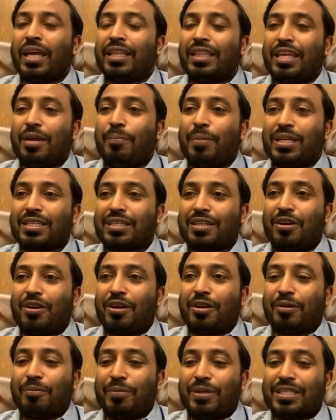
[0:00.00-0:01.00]
they must
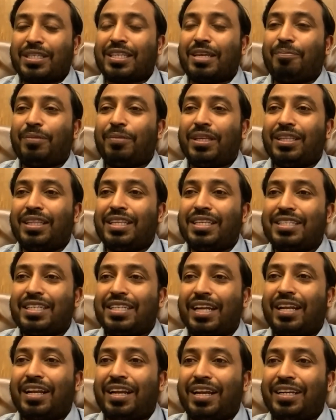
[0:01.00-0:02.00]
not miss something this
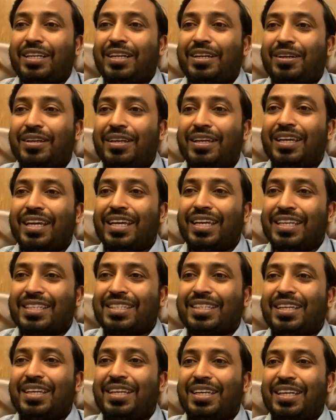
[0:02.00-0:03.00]
generated
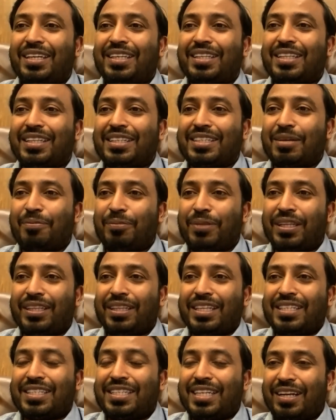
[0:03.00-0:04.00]
is thinking,
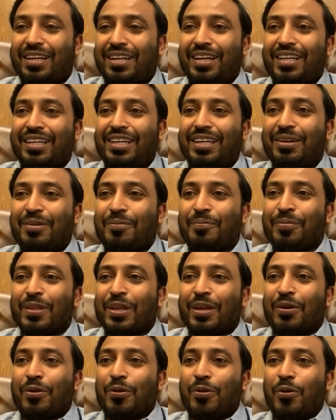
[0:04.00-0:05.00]
something this generated
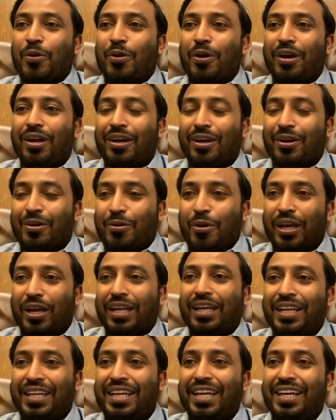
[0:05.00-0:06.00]

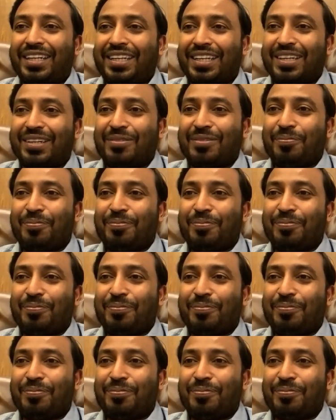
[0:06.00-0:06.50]
gonna create.